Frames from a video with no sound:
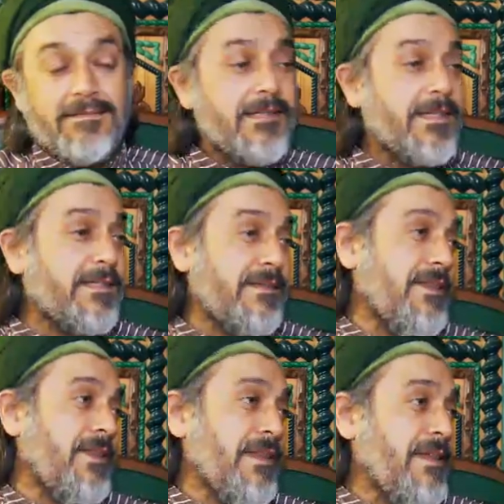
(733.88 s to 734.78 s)
This is,
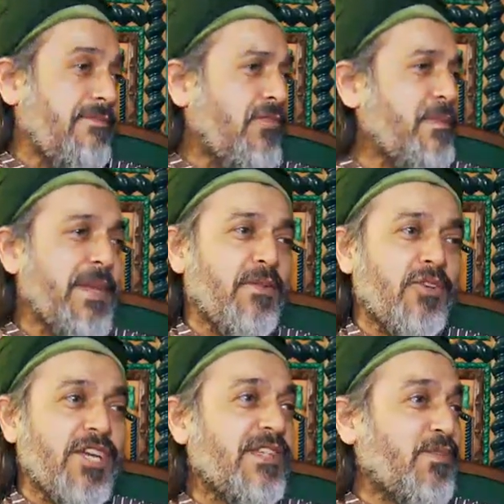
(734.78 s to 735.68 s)
for me,
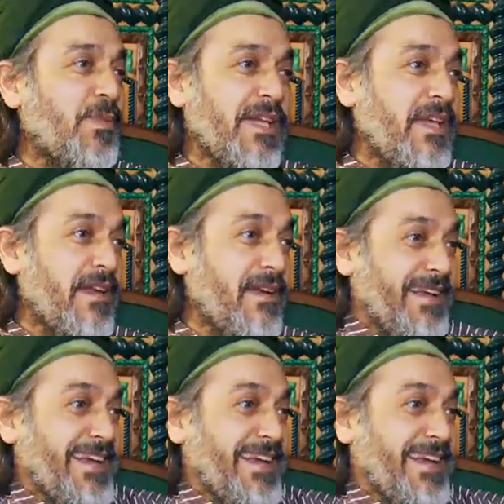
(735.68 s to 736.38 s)
no chance to be there.